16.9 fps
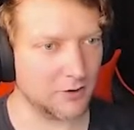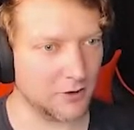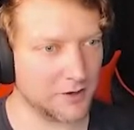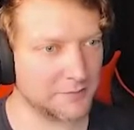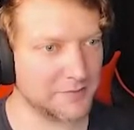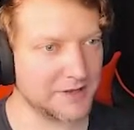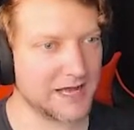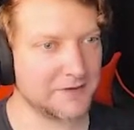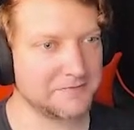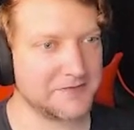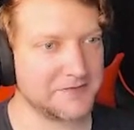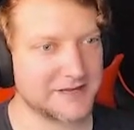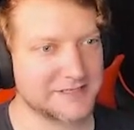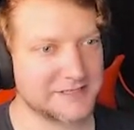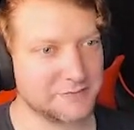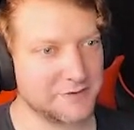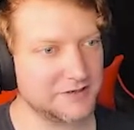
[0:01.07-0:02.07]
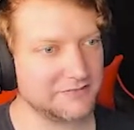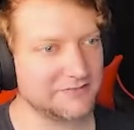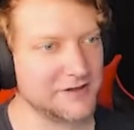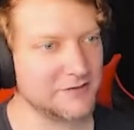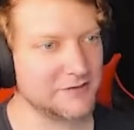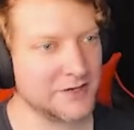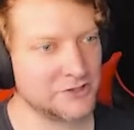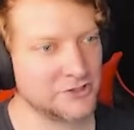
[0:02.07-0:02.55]
On behalf of the SCP
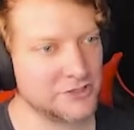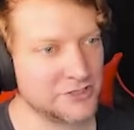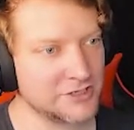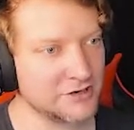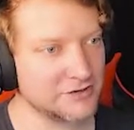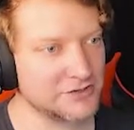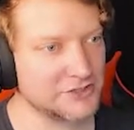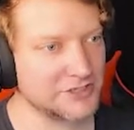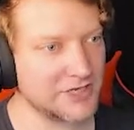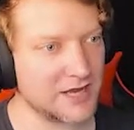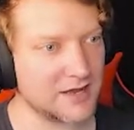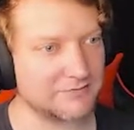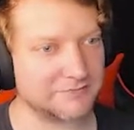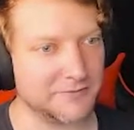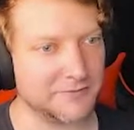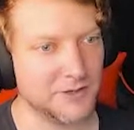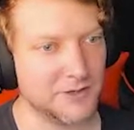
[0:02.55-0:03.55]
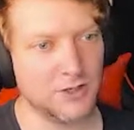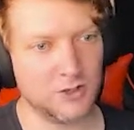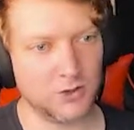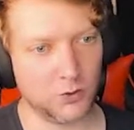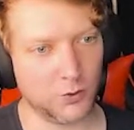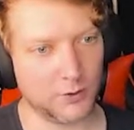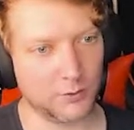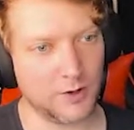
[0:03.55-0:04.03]
Foundation and our staff,
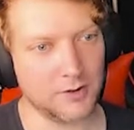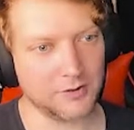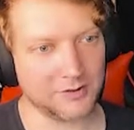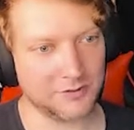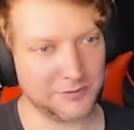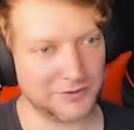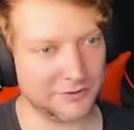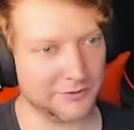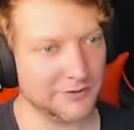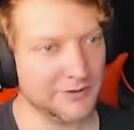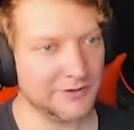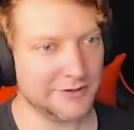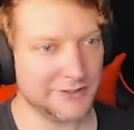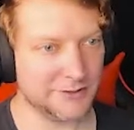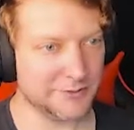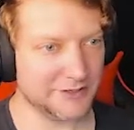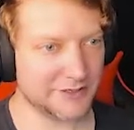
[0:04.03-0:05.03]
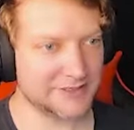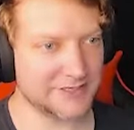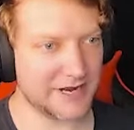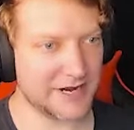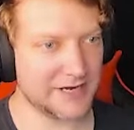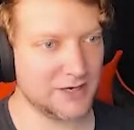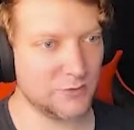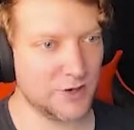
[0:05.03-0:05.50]
we welcome you to an
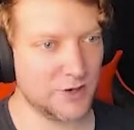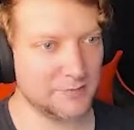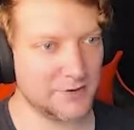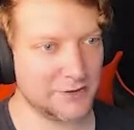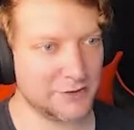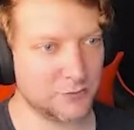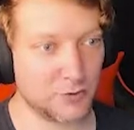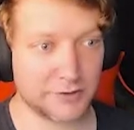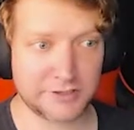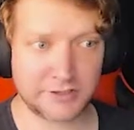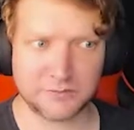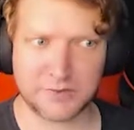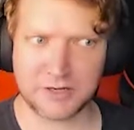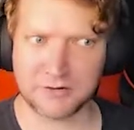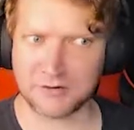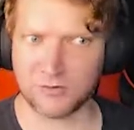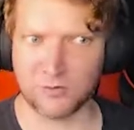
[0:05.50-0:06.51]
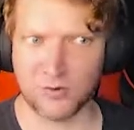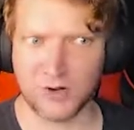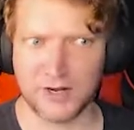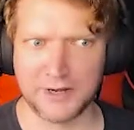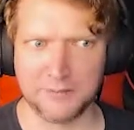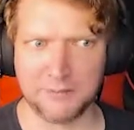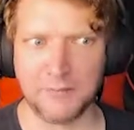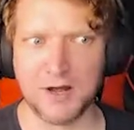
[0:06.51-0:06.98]
exciting one-month working period in
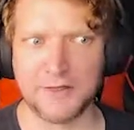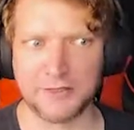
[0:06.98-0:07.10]
one